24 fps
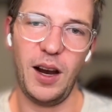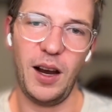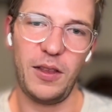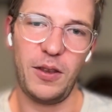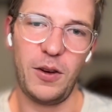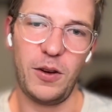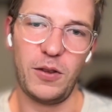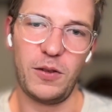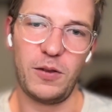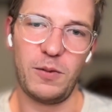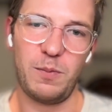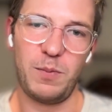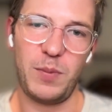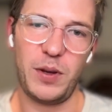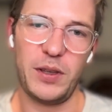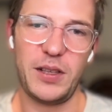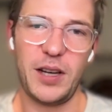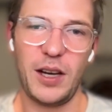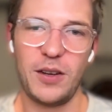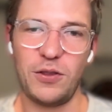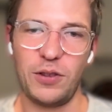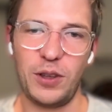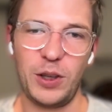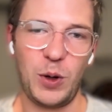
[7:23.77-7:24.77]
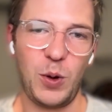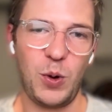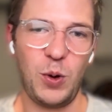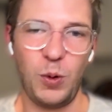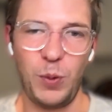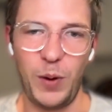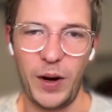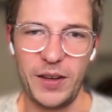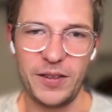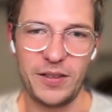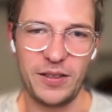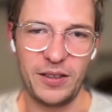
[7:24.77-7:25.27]
There's potentially cool
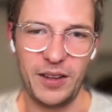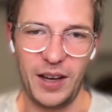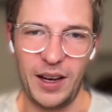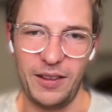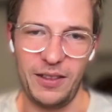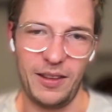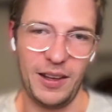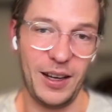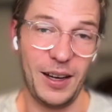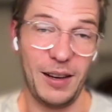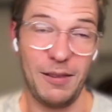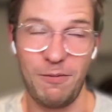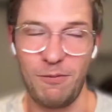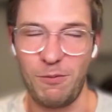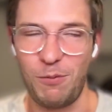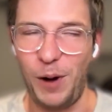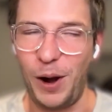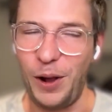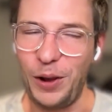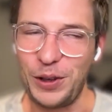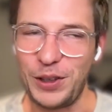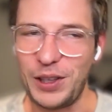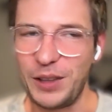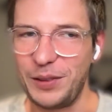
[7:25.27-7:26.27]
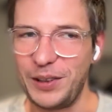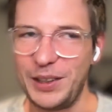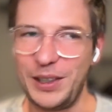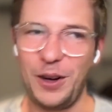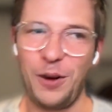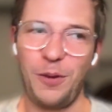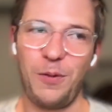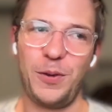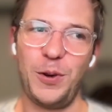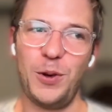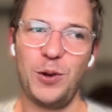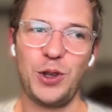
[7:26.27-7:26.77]
ways in the relatively near
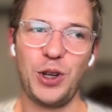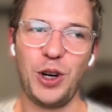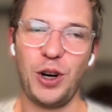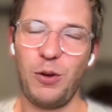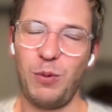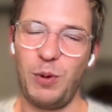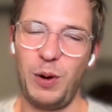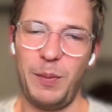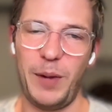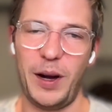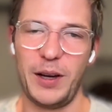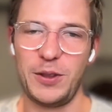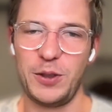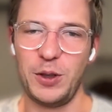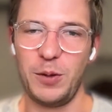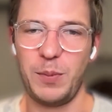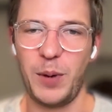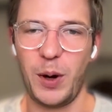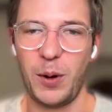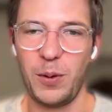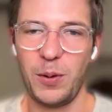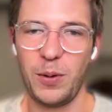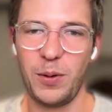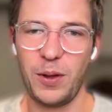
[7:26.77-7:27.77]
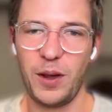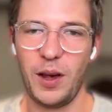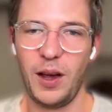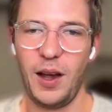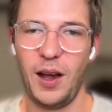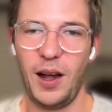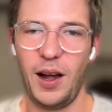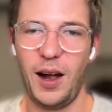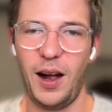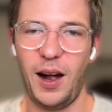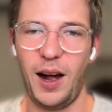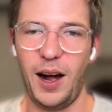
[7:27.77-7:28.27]
future we might do both.
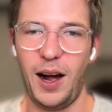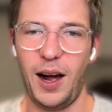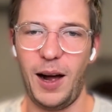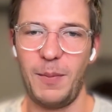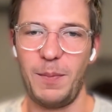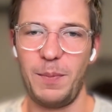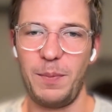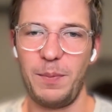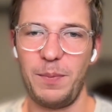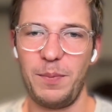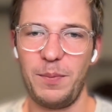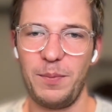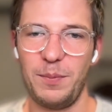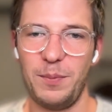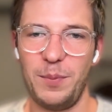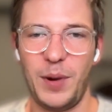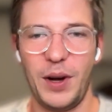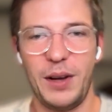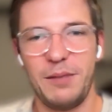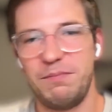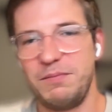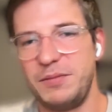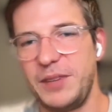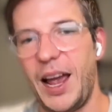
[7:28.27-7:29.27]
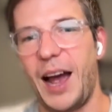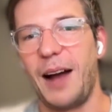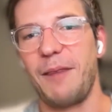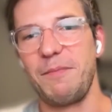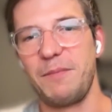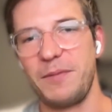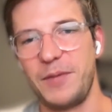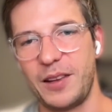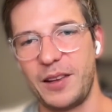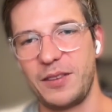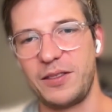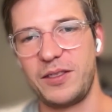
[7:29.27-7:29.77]
But yeah,
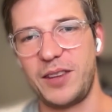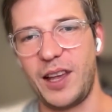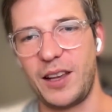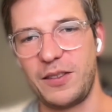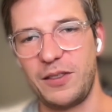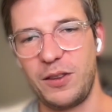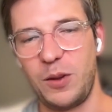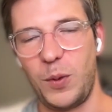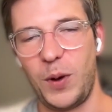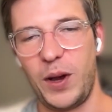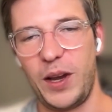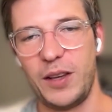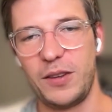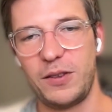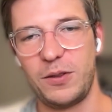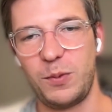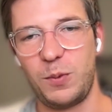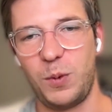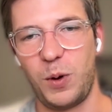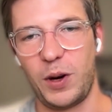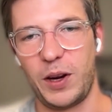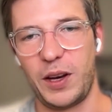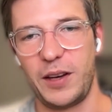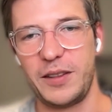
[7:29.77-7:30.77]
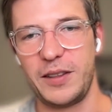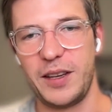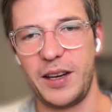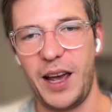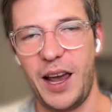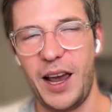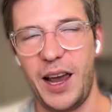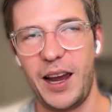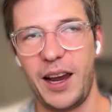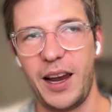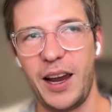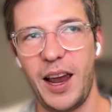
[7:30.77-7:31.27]
that's the way it's working
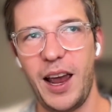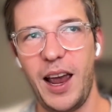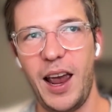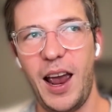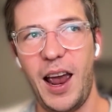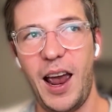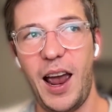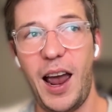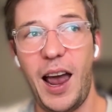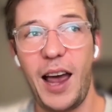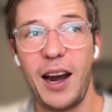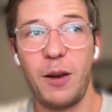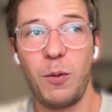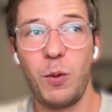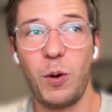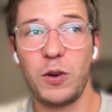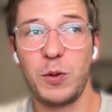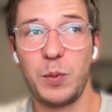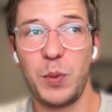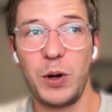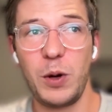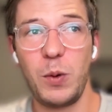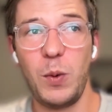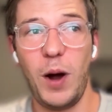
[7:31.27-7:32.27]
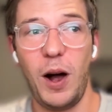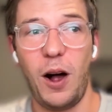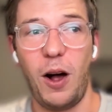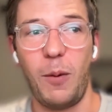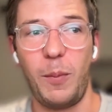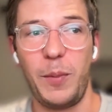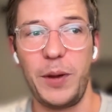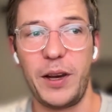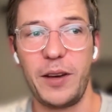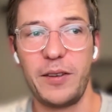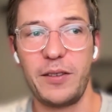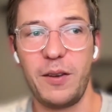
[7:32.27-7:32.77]
today, and it works pretty well
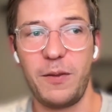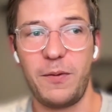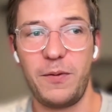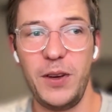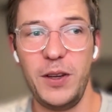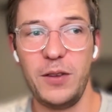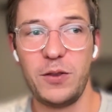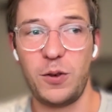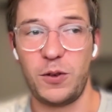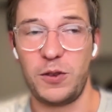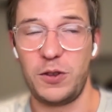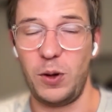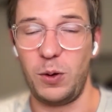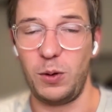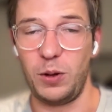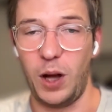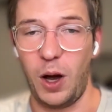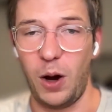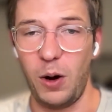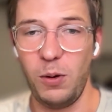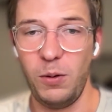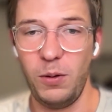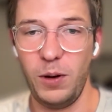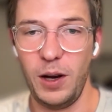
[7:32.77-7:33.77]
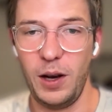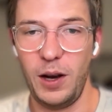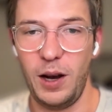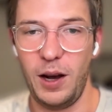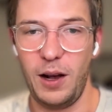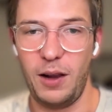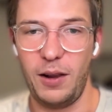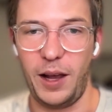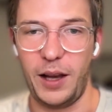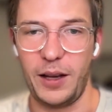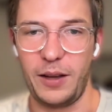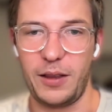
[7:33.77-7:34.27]
because the fees are so low.
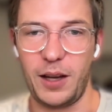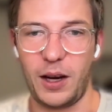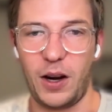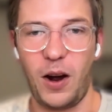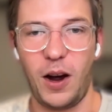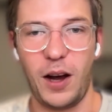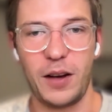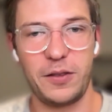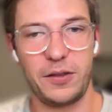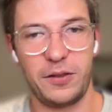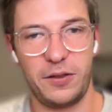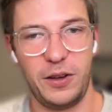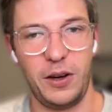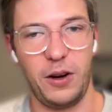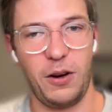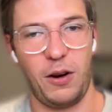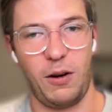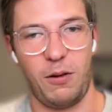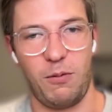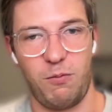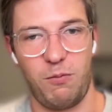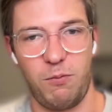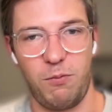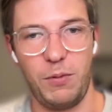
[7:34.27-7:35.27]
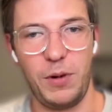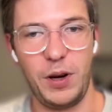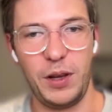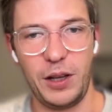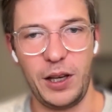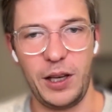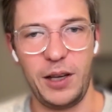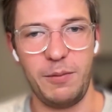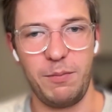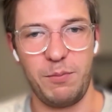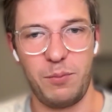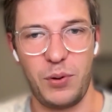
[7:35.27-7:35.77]
Like the costs here are
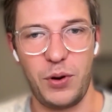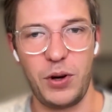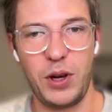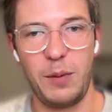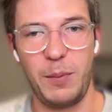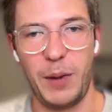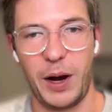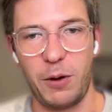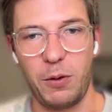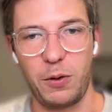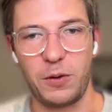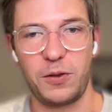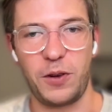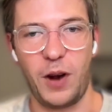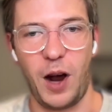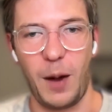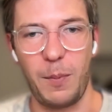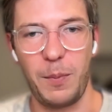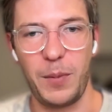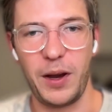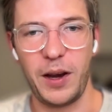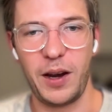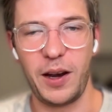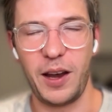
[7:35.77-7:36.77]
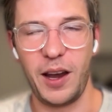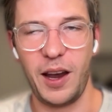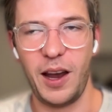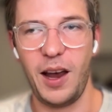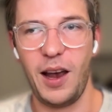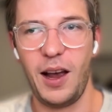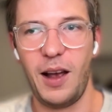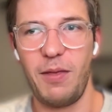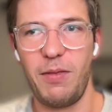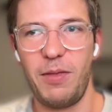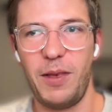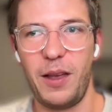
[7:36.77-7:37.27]
really pretty microscopic
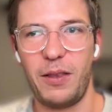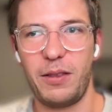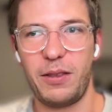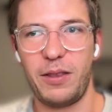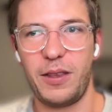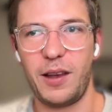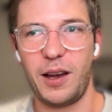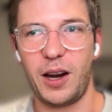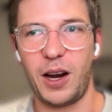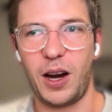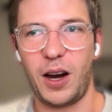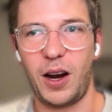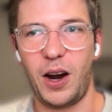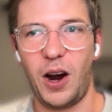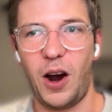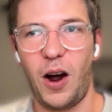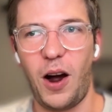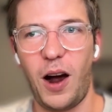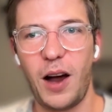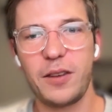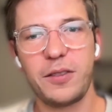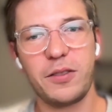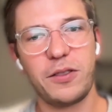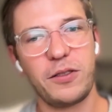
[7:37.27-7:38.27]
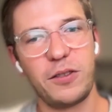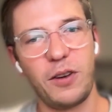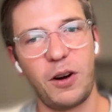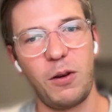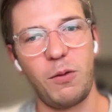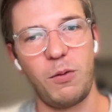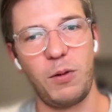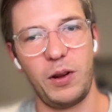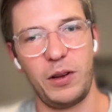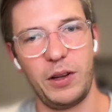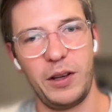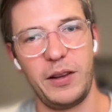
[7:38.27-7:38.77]
that the costs aren't
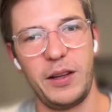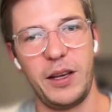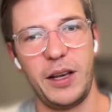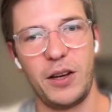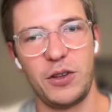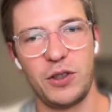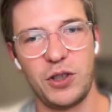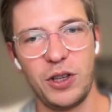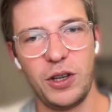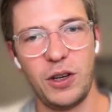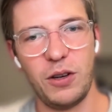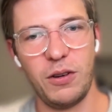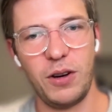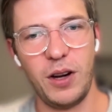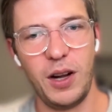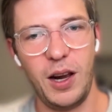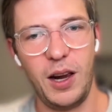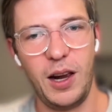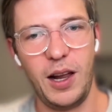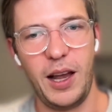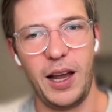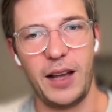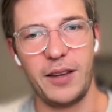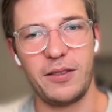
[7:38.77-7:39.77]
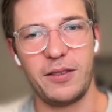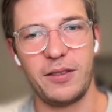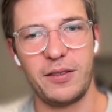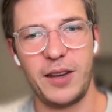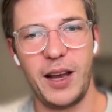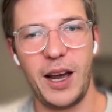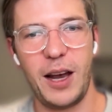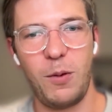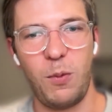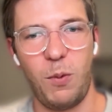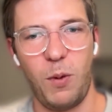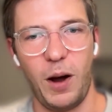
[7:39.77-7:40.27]
really the issue.
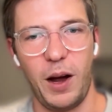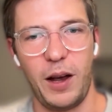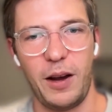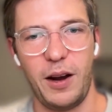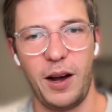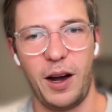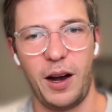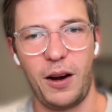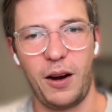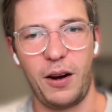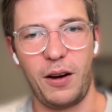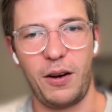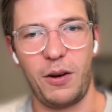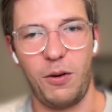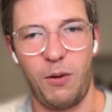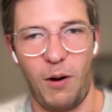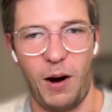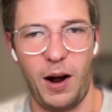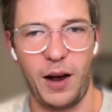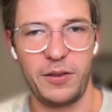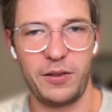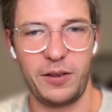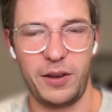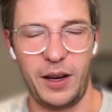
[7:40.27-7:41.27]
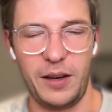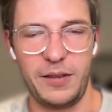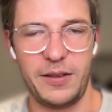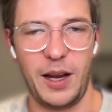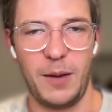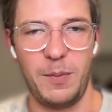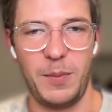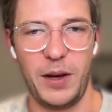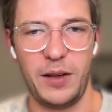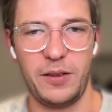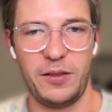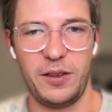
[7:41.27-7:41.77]
Instead, what across and
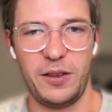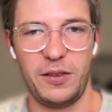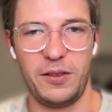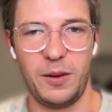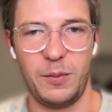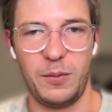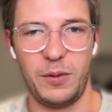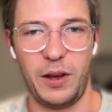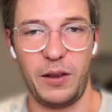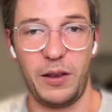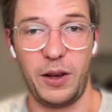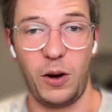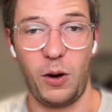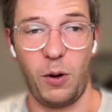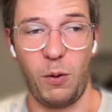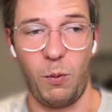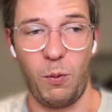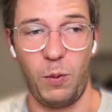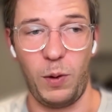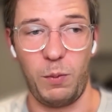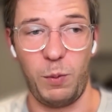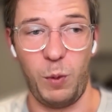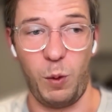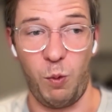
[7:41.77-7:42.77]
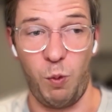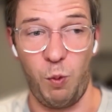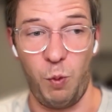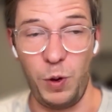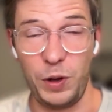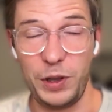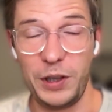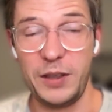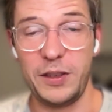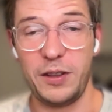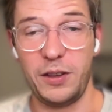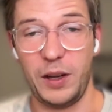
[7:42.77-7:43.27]
intent-based systems, I think, are what we're
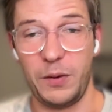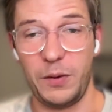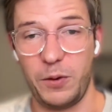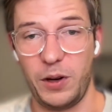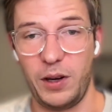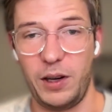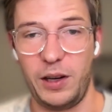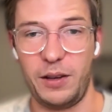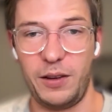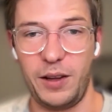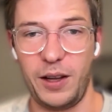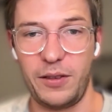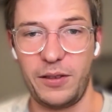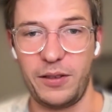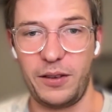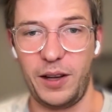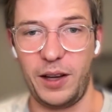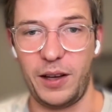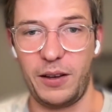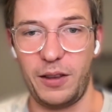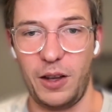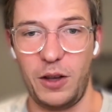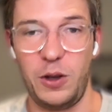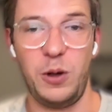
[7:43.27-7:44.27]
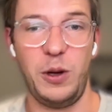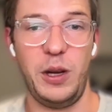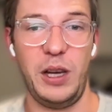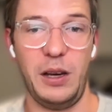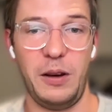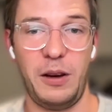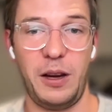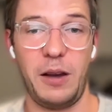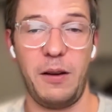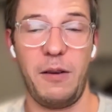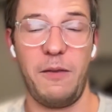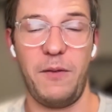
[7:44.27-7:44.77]
really delivering, that's like the
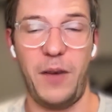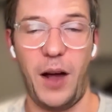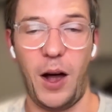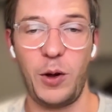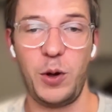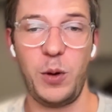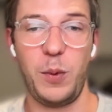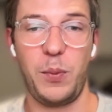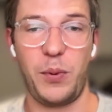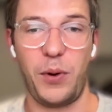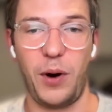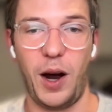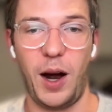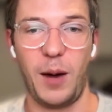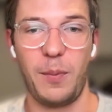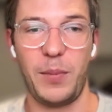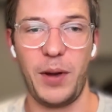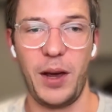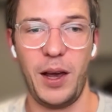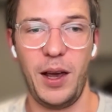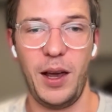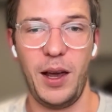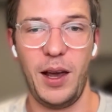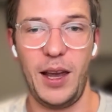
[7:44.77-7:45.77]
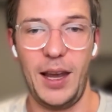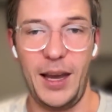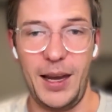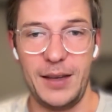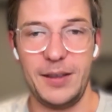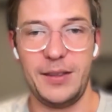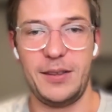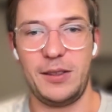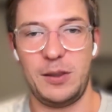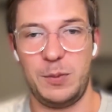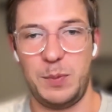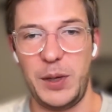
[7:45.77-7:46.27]
unique value prop,
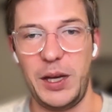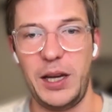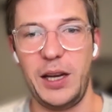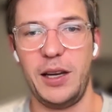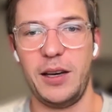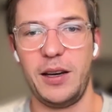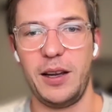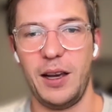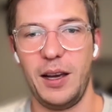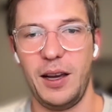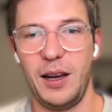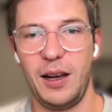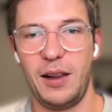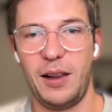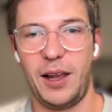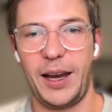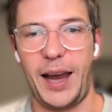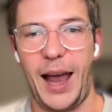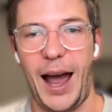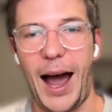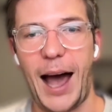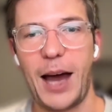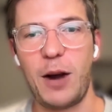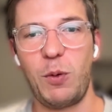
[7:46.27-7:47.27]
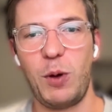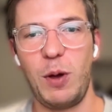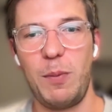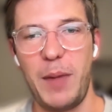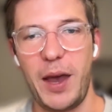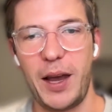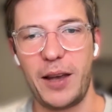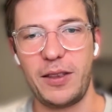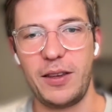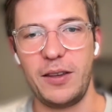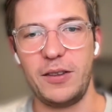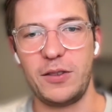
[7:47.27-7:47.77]
is speed. Like, how do we
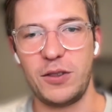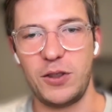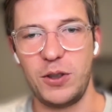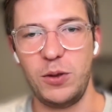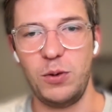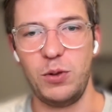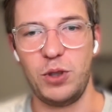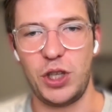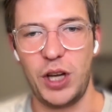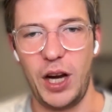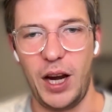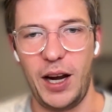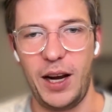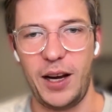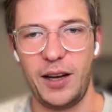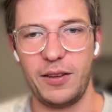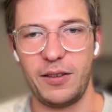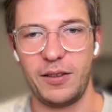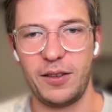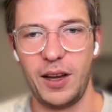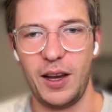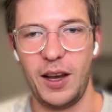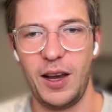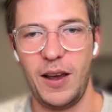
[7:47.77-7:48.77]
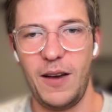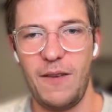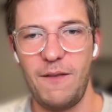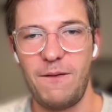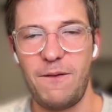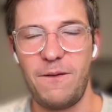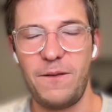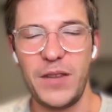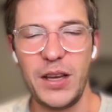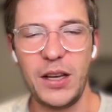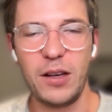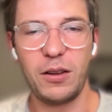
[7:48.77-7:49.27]
make these two chains
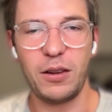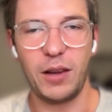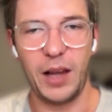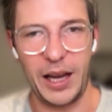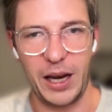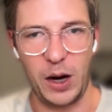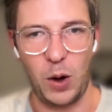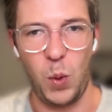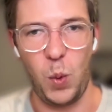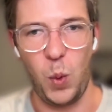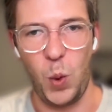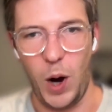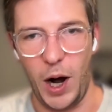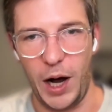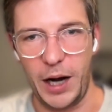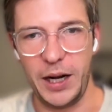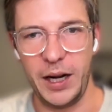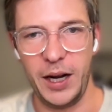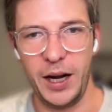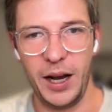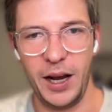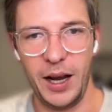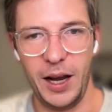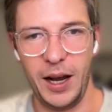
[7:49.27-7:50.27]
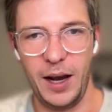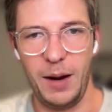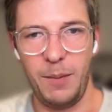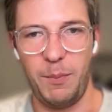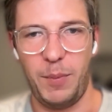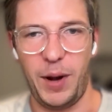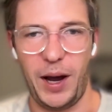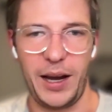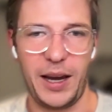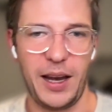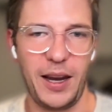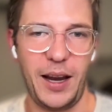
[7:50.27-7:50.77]
feel like one
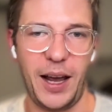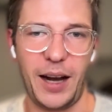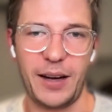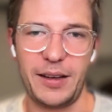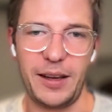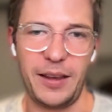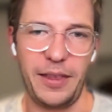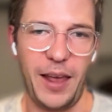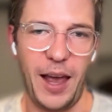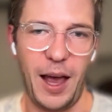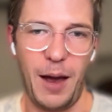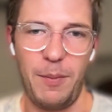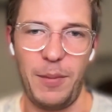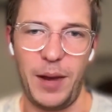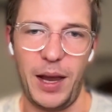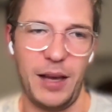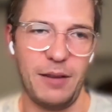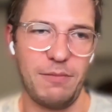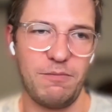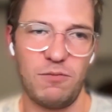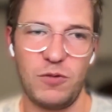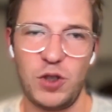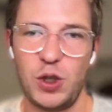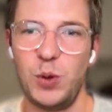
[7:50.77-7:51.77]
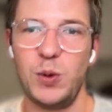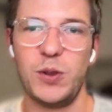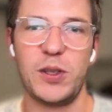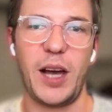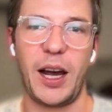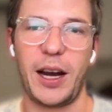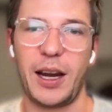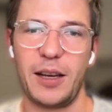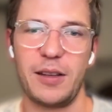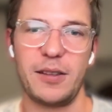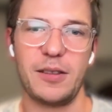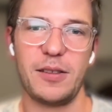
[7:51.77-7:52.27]
by connecting them in 2
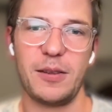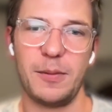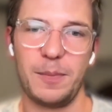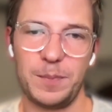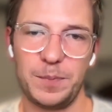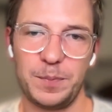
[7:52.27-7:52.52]
seconds?